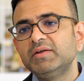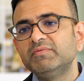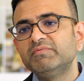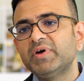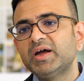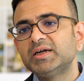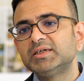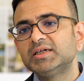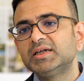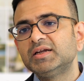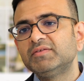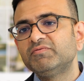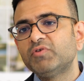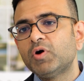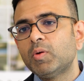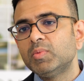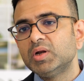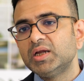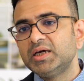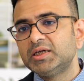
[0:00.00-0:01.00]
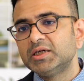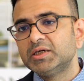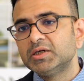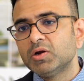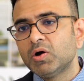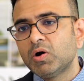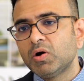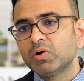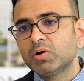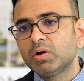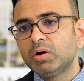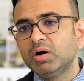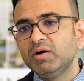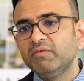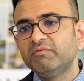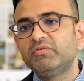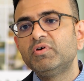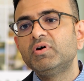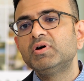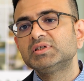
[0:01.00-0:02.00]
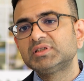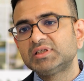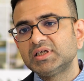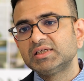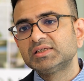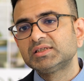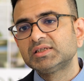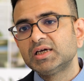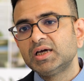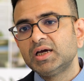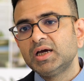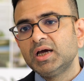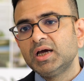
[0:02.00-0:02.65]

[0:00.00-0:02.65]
invented and formulated in Hong Kong versus